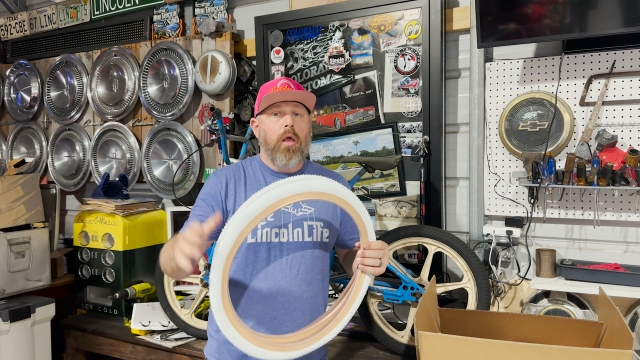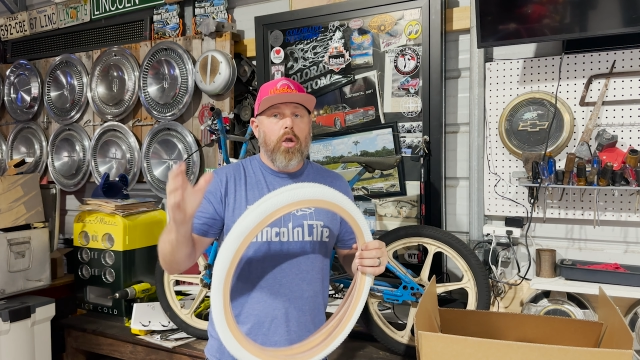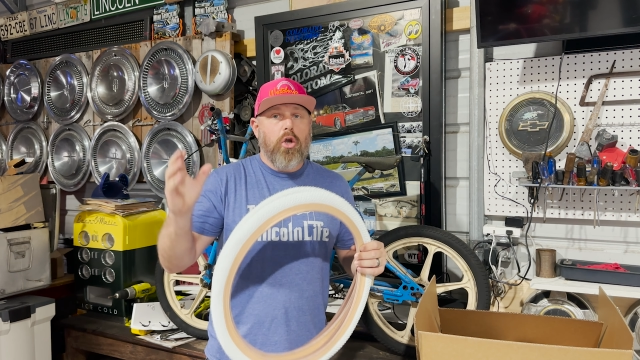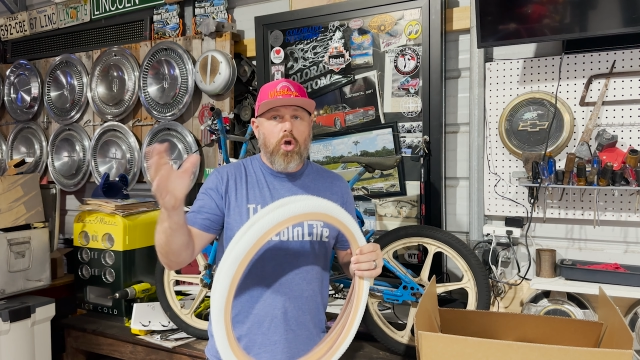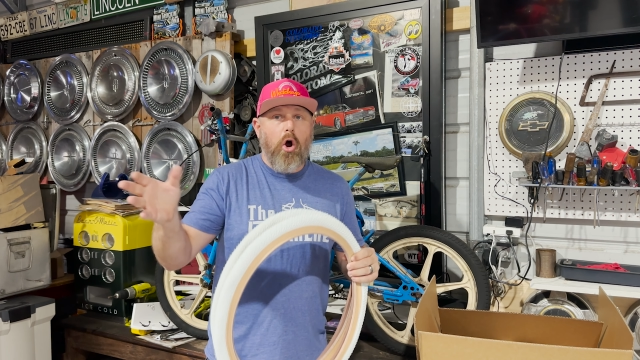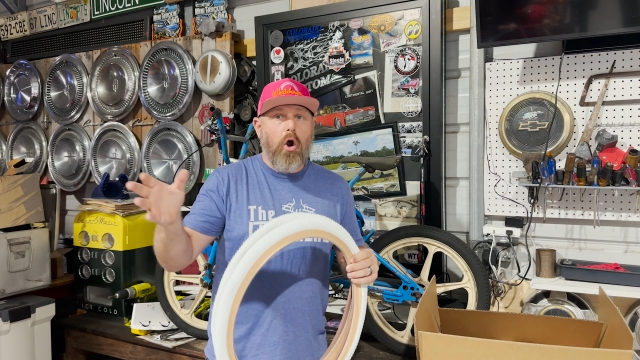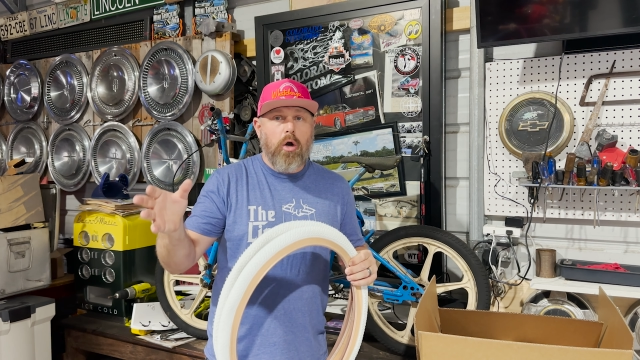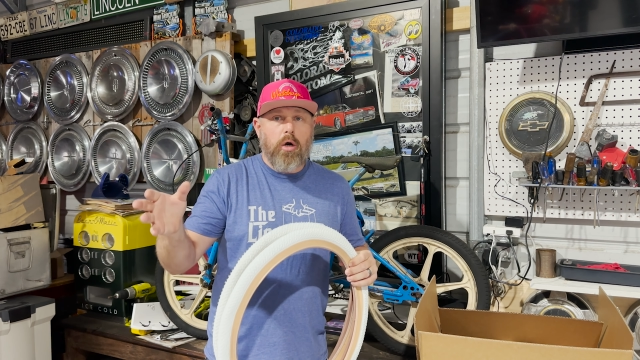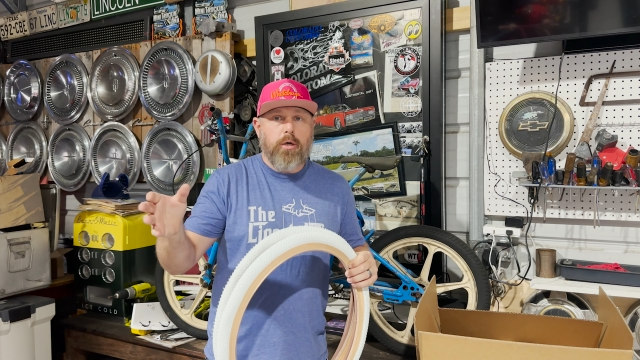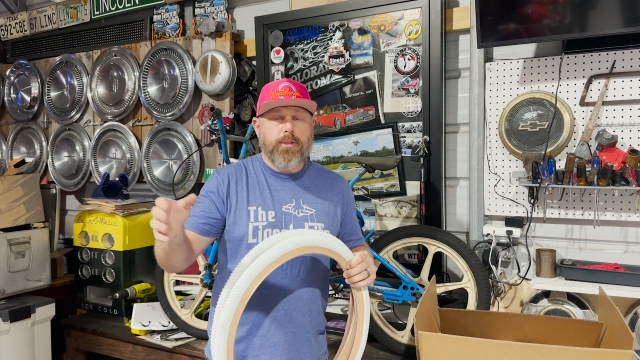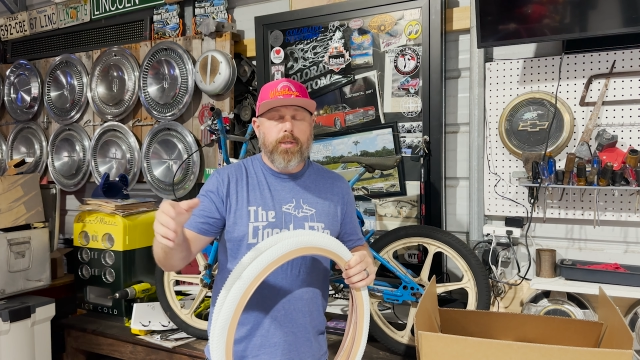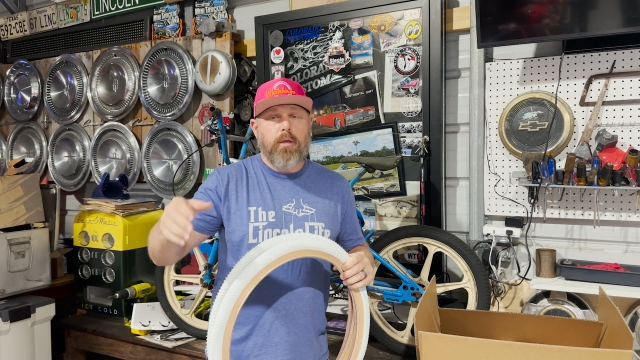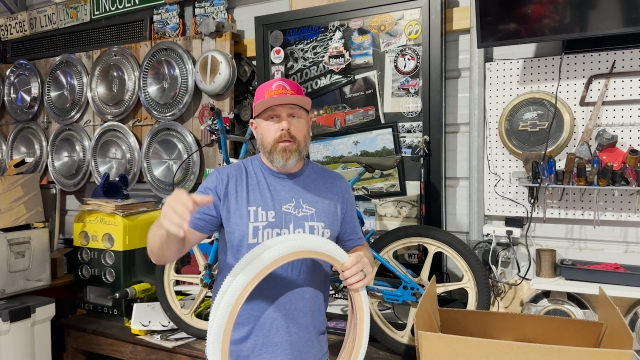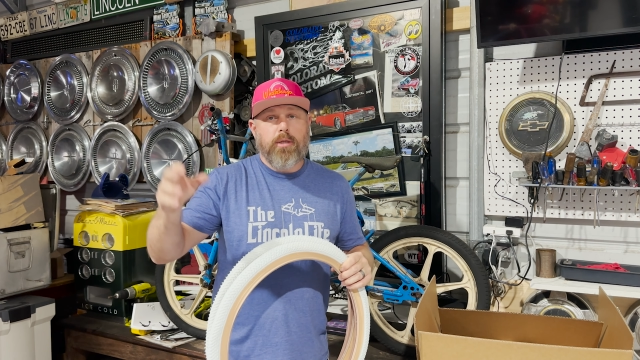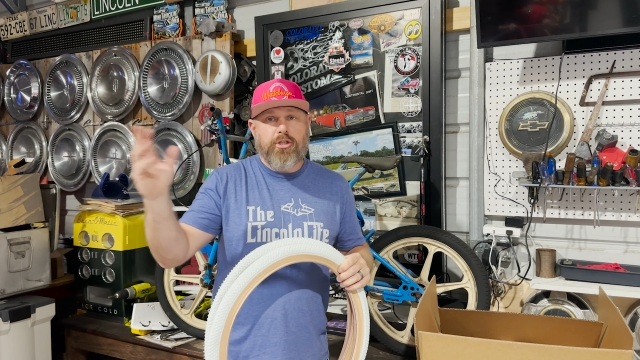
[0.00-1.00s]
cart
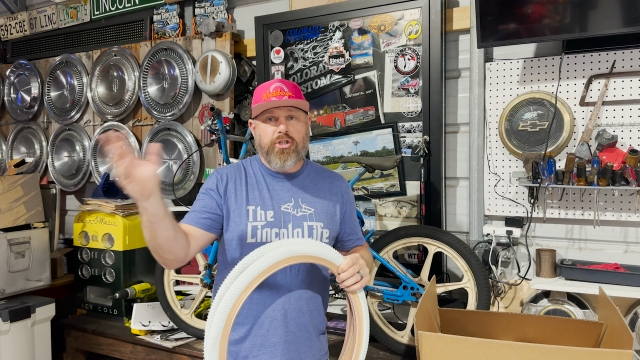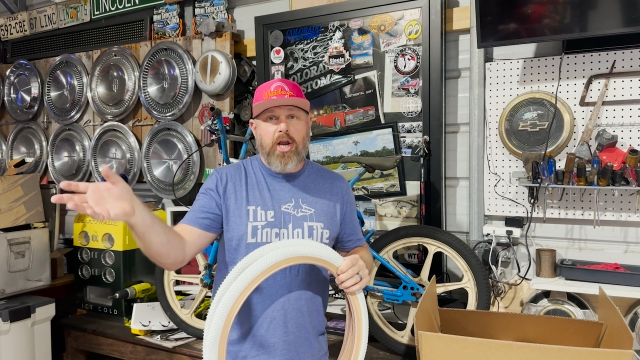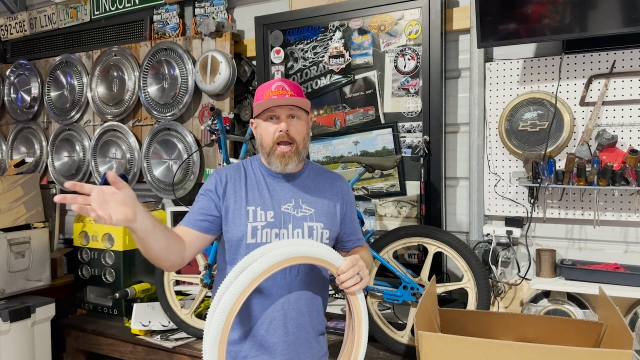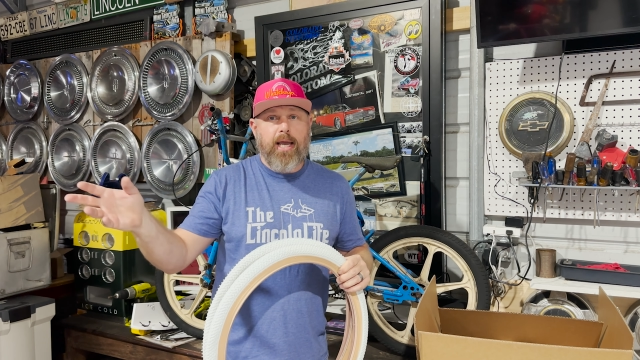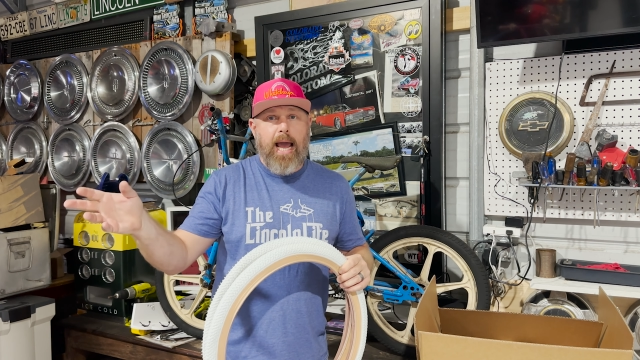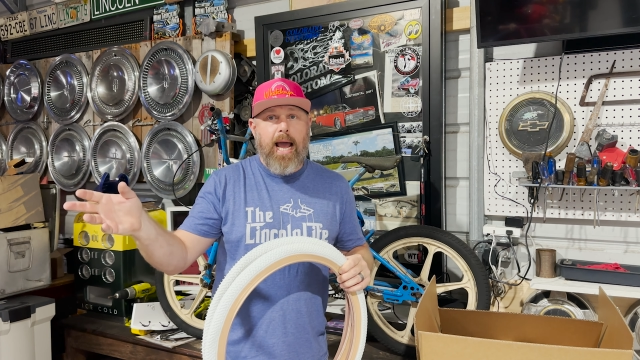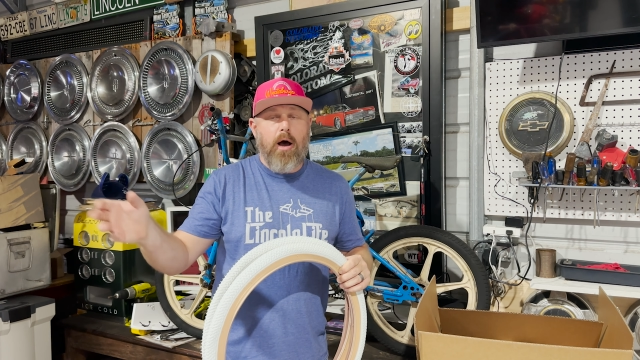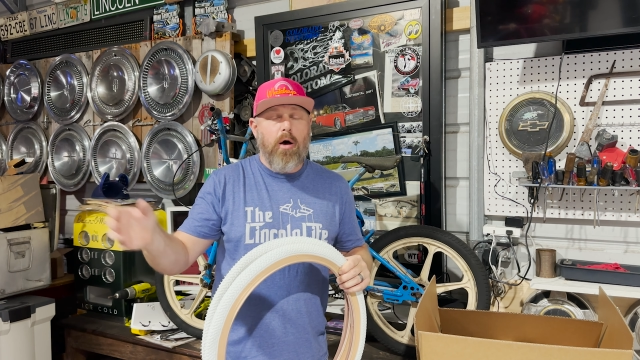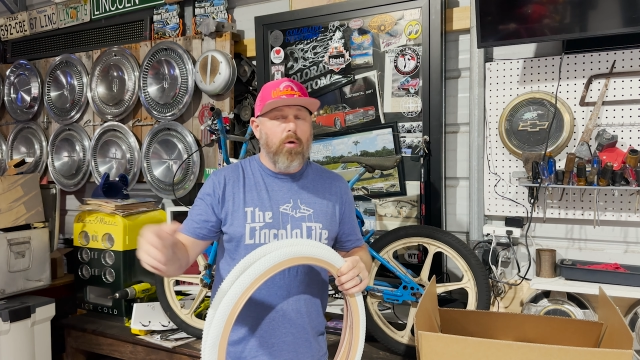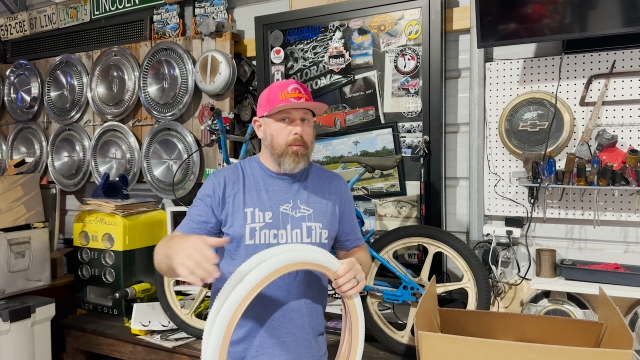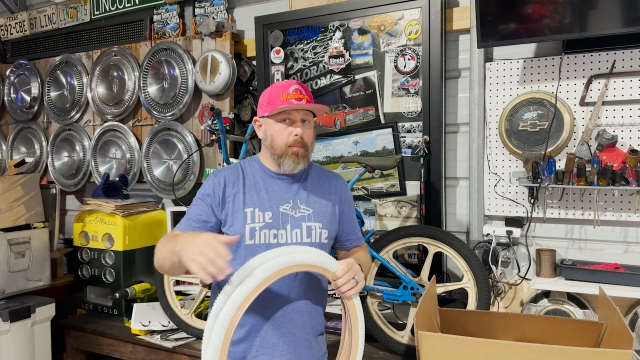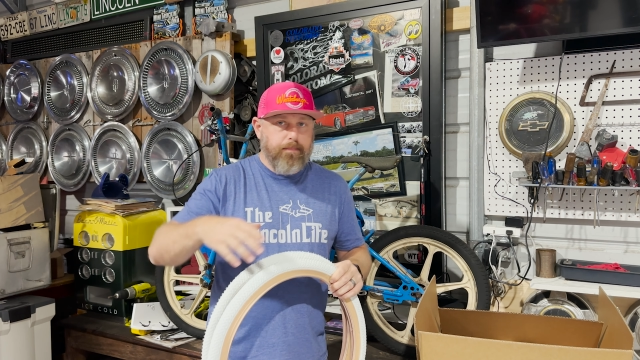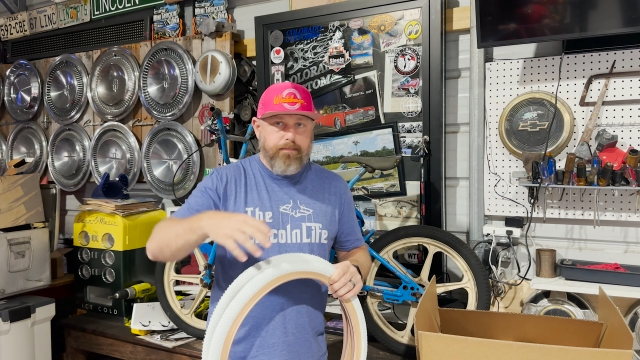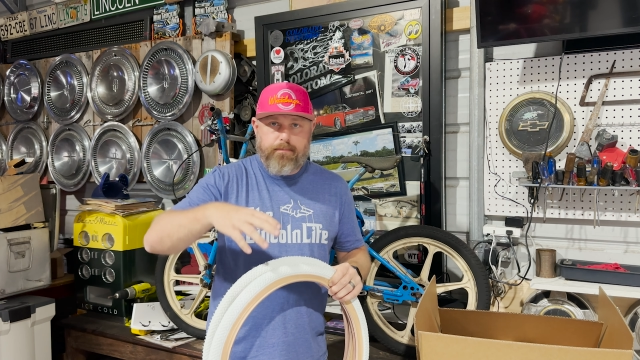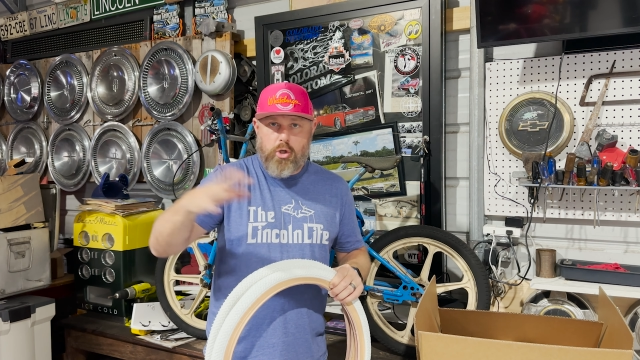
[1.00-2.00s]
to check out,
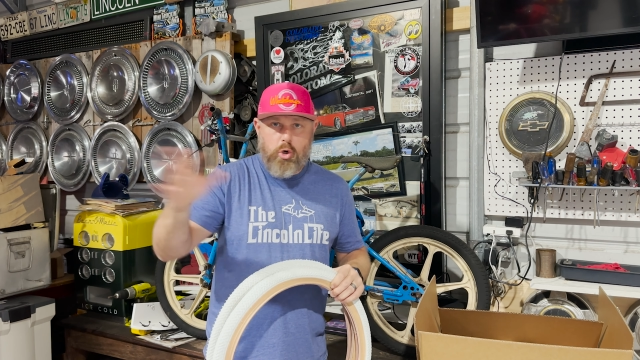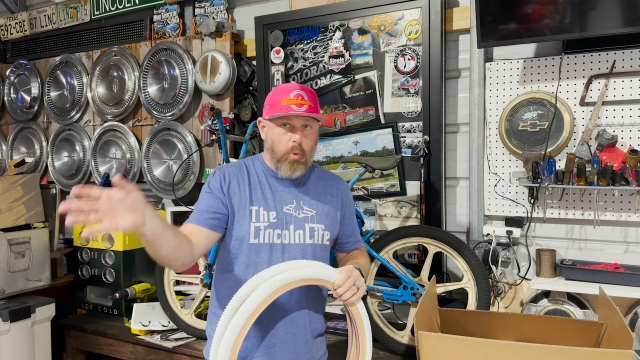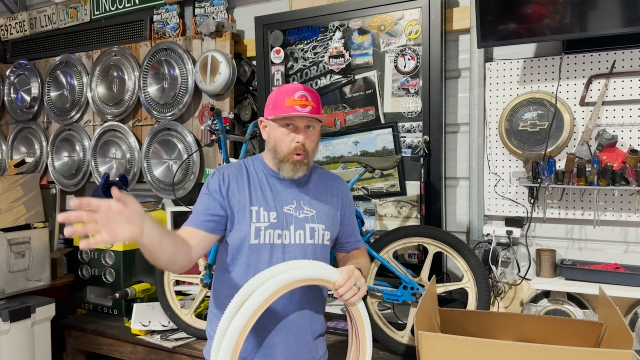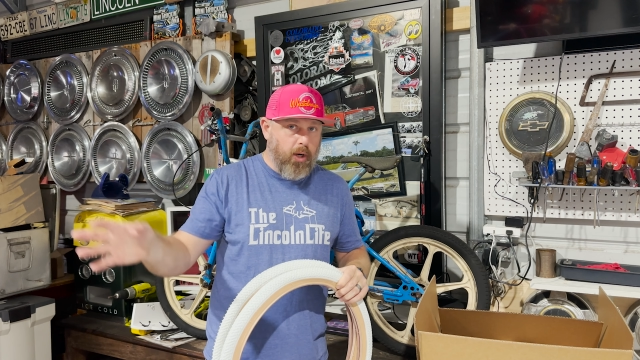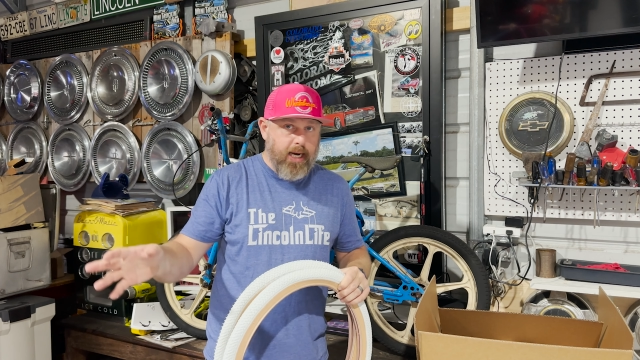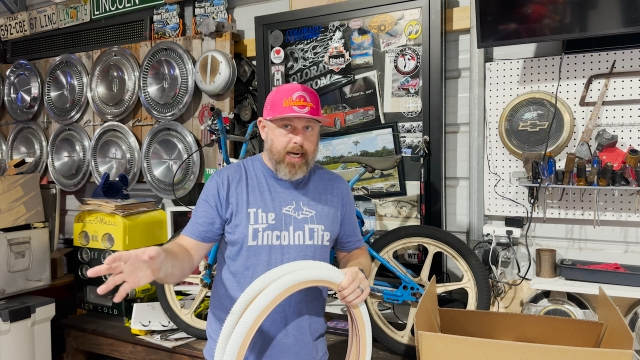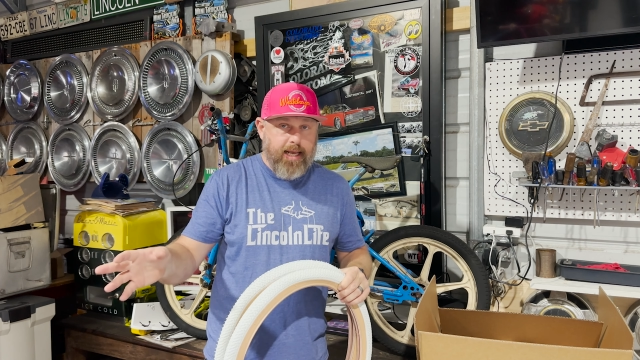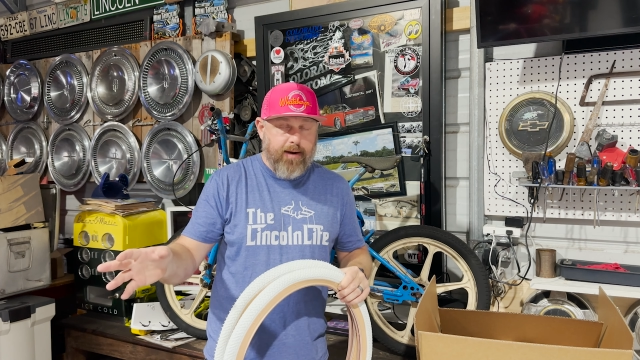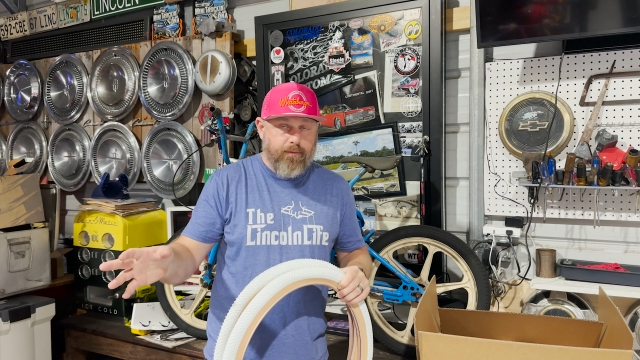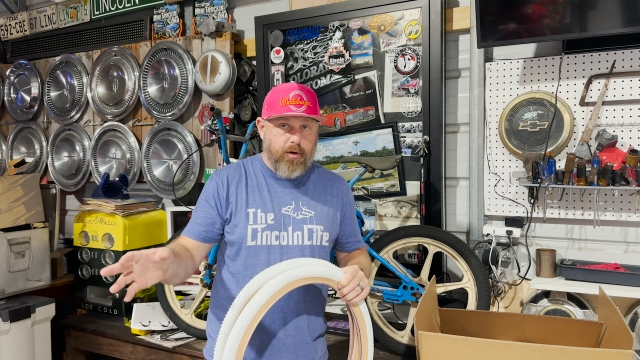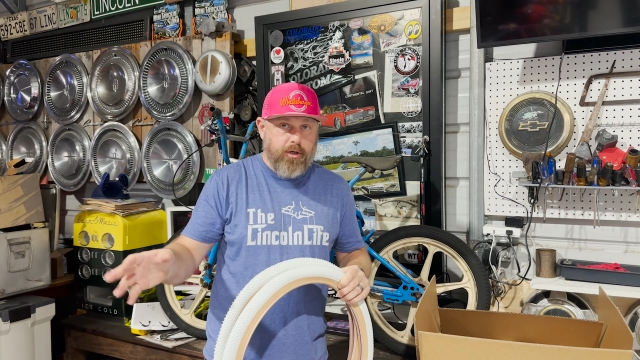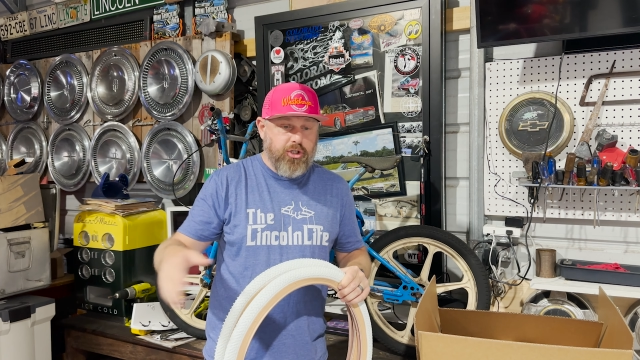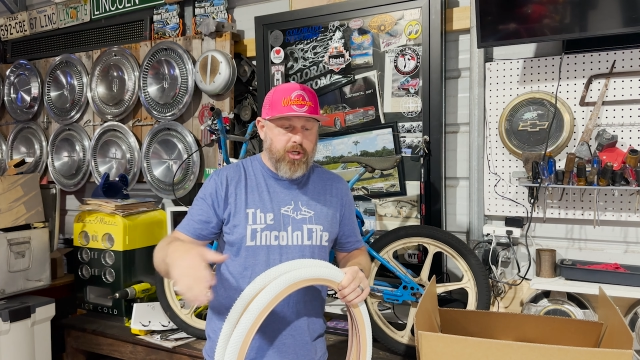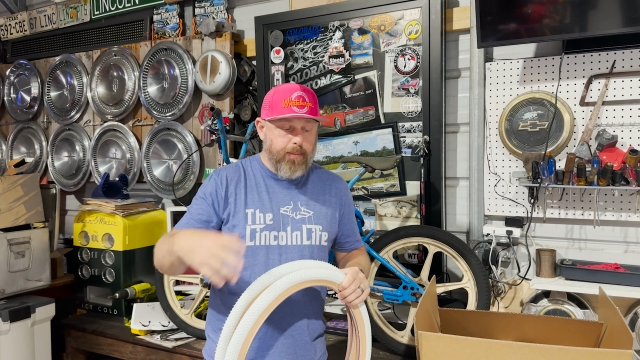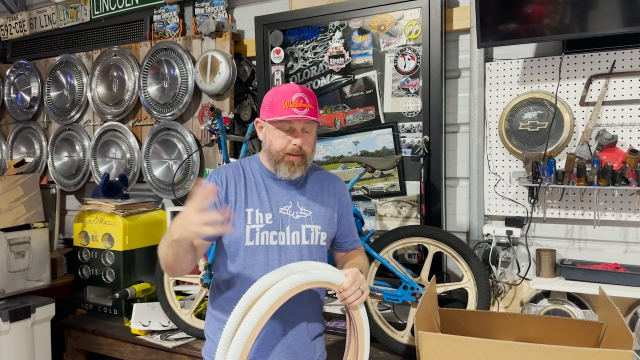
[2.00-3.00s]
you weren't going to get free
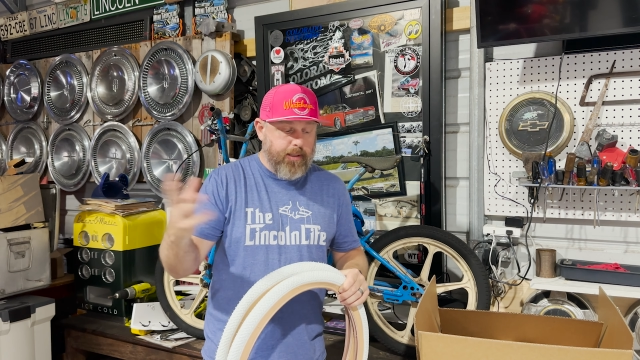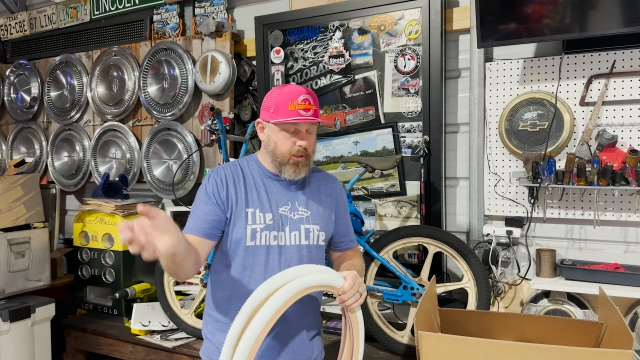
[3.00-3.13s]
shipping.